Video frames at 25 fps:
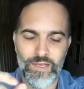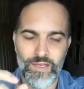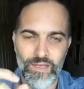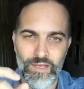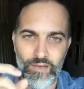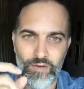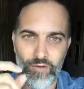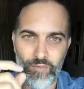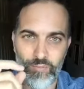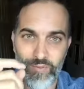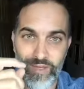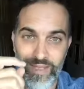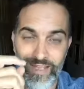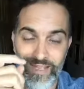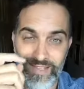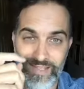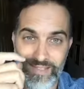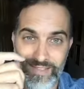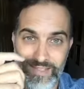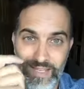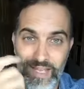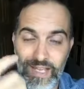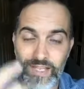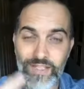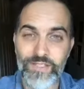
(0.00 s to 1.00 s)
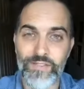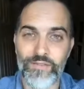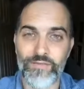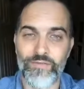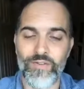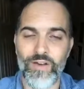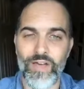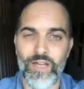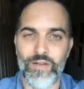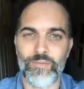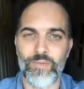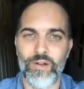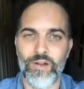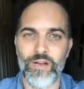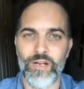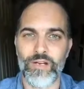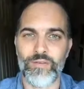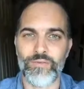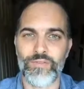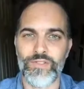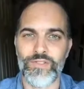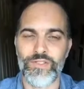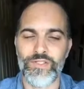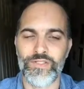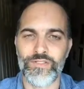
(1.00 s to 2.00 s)
are being intensified by our
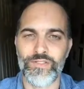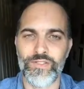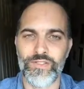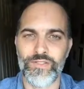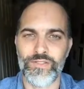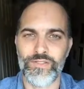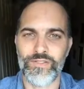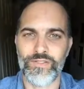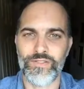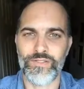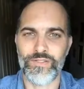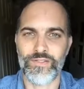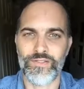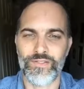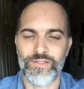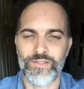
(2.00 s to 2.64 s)
resistance,